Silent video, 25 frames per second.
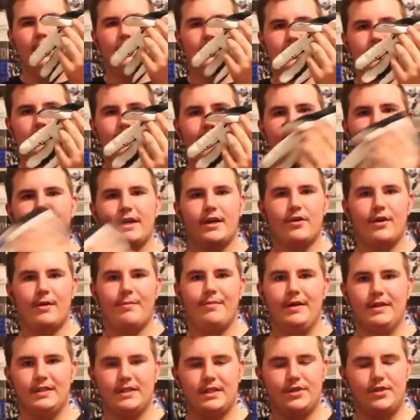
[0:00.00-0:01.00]
It's the Magna
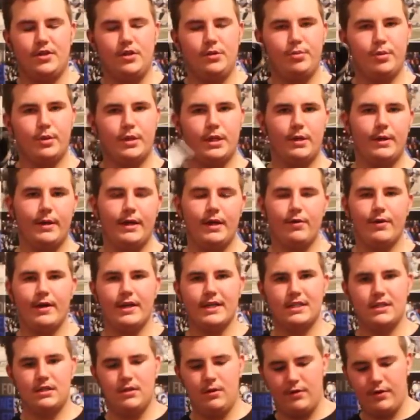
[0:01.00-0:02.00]
Grip as the 2.0 anyways.